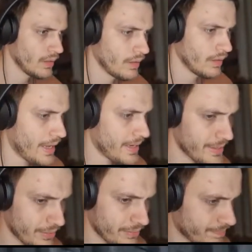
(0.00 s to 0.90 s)
and it's
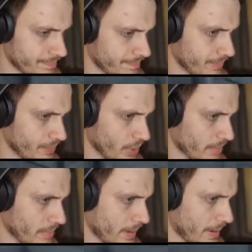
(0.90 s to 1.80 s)
a dark
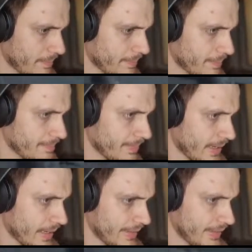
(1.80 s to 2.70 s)
map
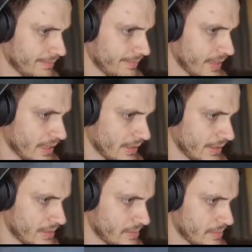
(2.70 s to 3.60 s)
I ah this
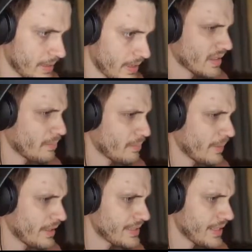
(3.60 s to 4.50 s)
is bad you barely
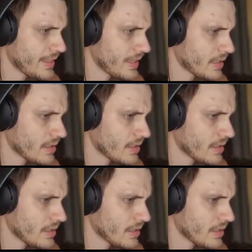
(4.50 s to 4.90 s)
see a thing